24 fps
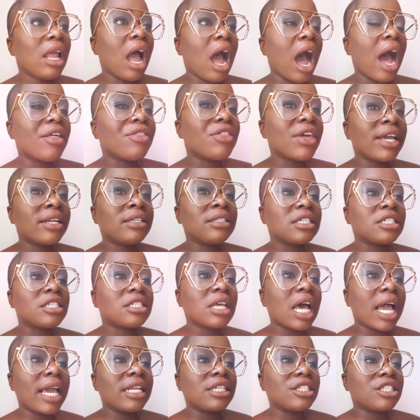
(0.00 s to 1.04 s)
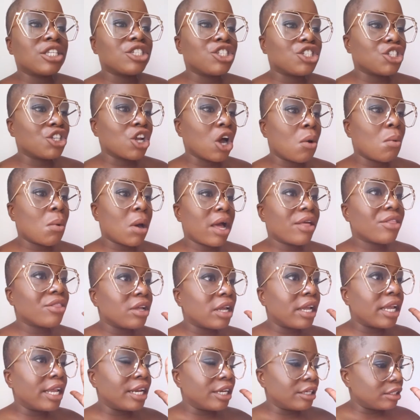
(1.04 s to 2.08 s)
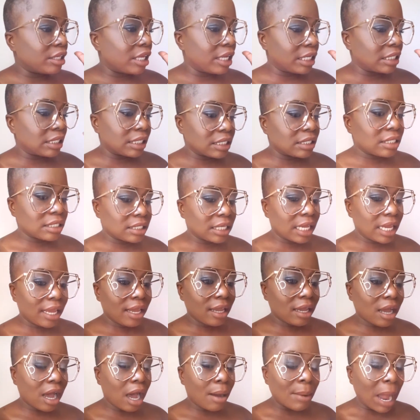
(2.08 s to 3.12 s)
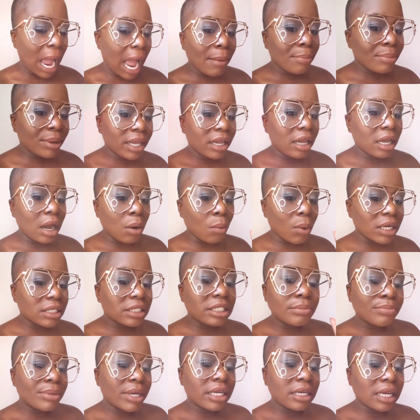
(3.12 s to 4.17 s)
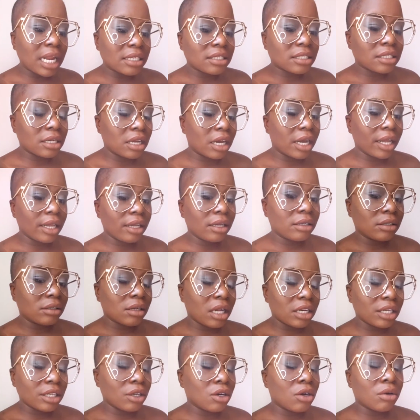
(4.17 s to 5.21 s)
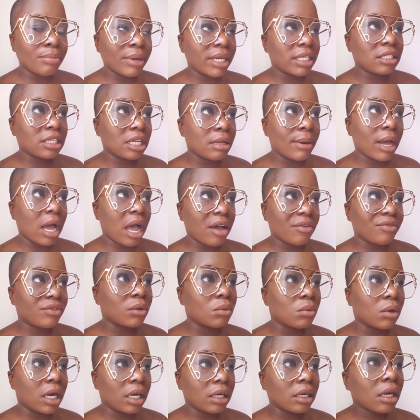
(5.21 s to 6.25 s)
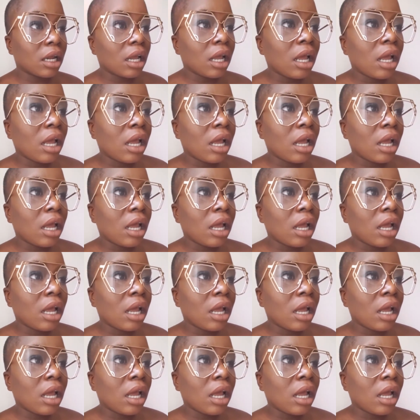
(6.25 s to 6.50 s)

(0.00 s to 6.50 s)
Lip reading: I then decided, said, you know what, this is it, I'm happy. I went to bed last night. I didn't go to bed till about after one.